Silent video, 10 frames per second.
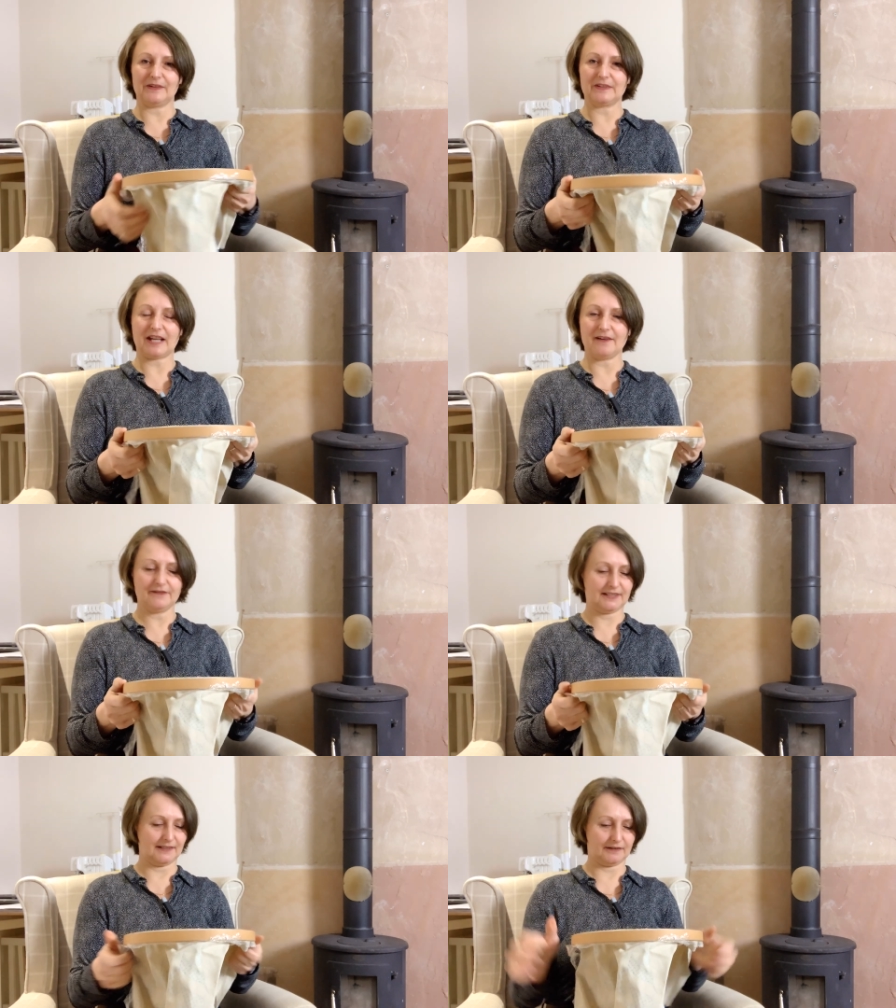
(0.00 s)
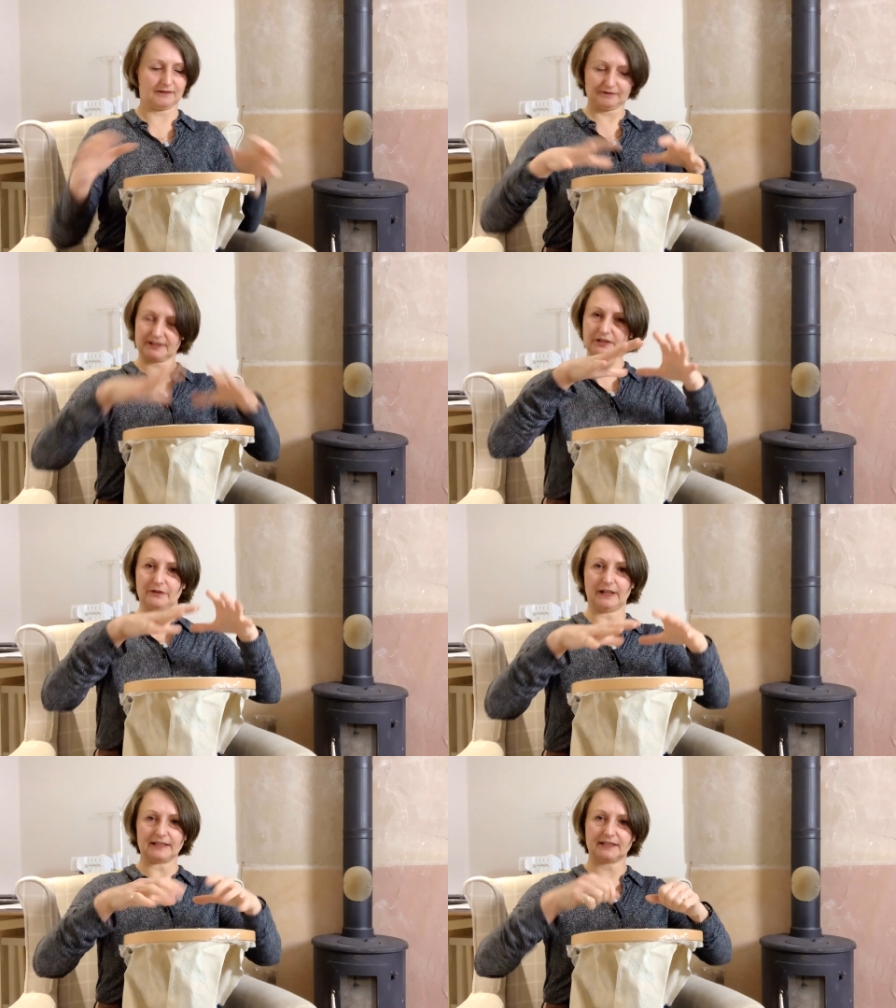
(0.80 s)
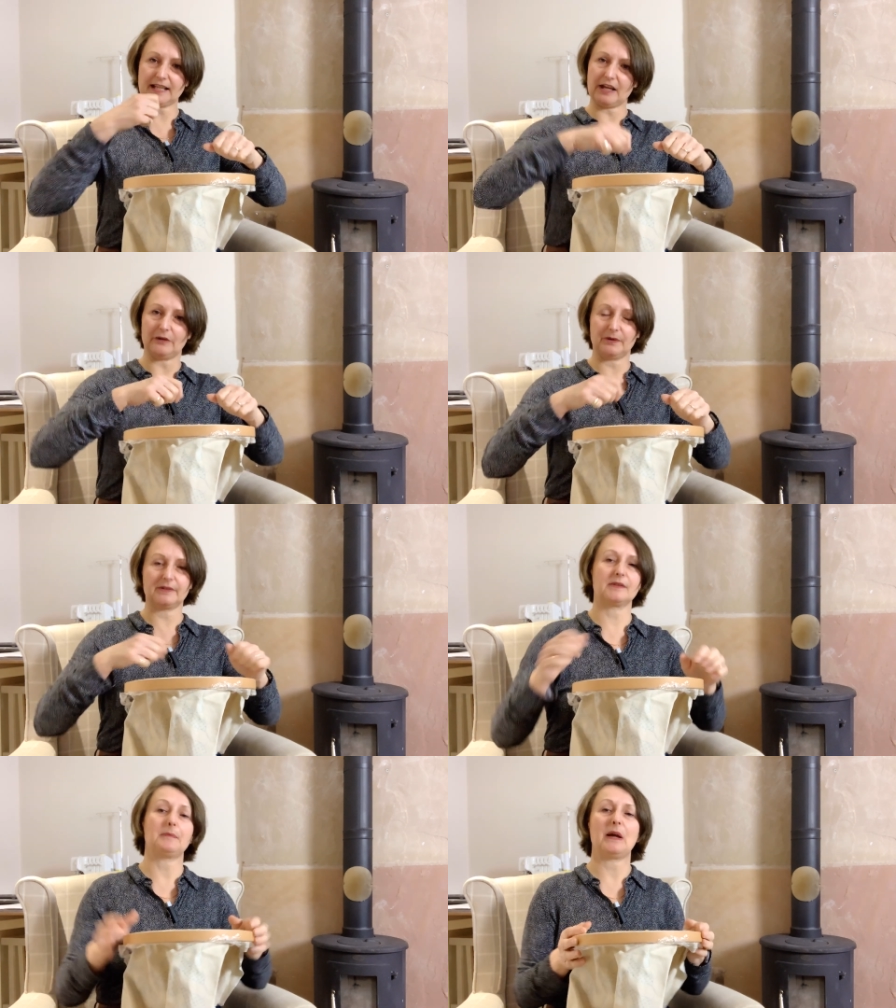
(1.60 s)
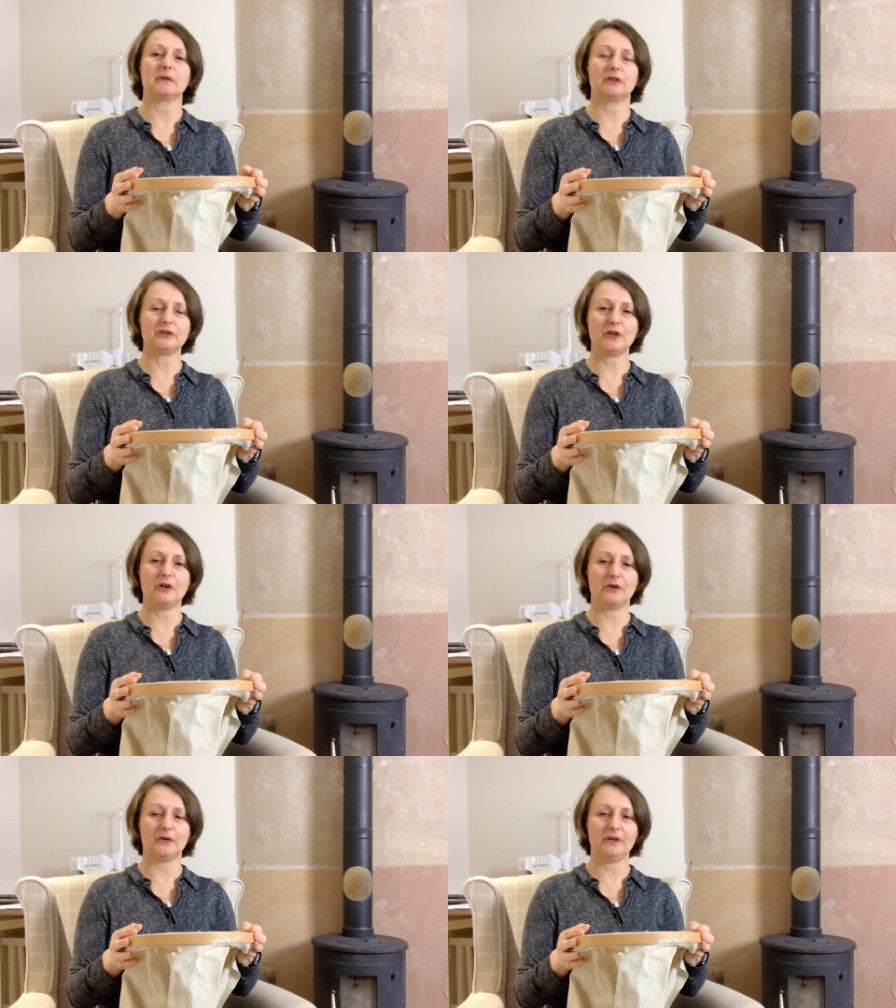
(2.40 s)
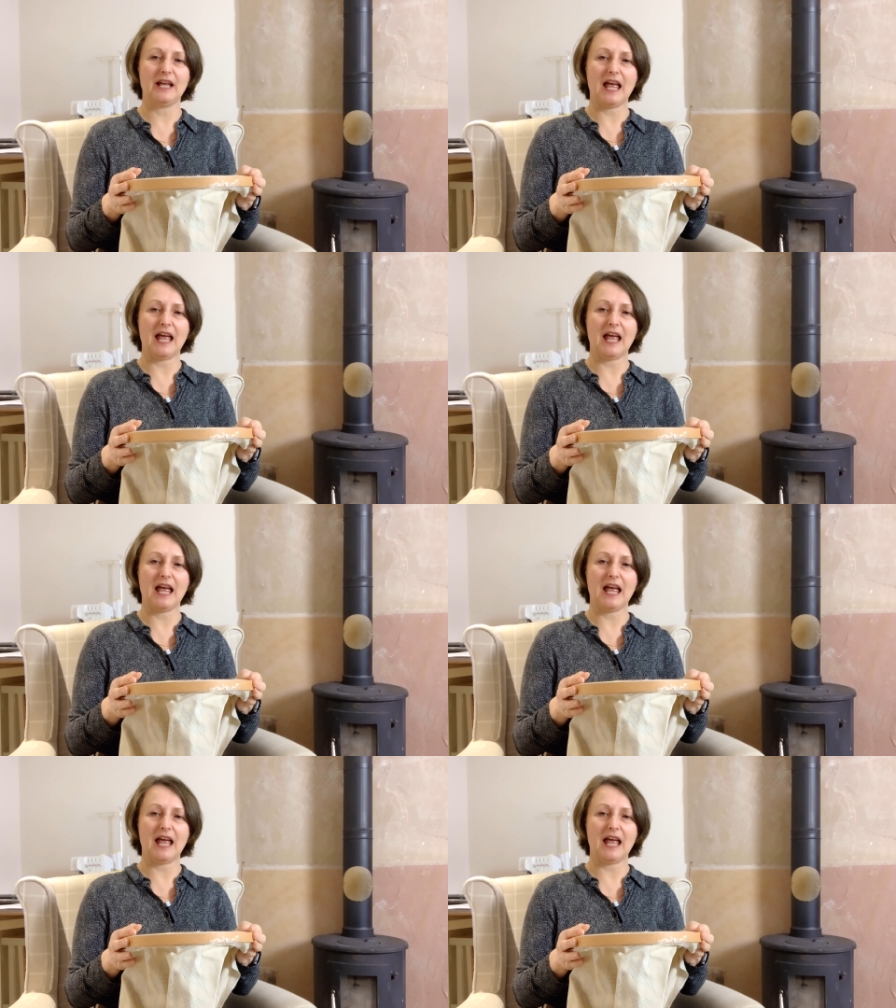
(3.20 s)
on the canvas and sort of like set up about ho